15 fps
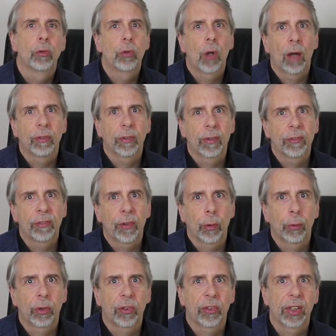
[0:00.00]
rather than
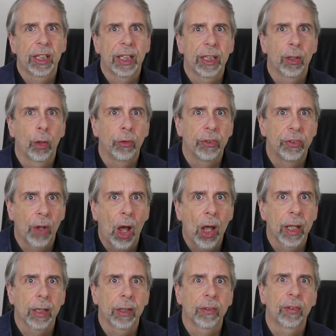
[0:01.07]
focusing in on
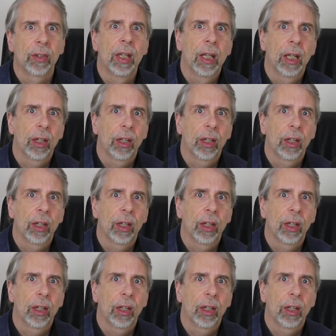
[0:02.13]
diet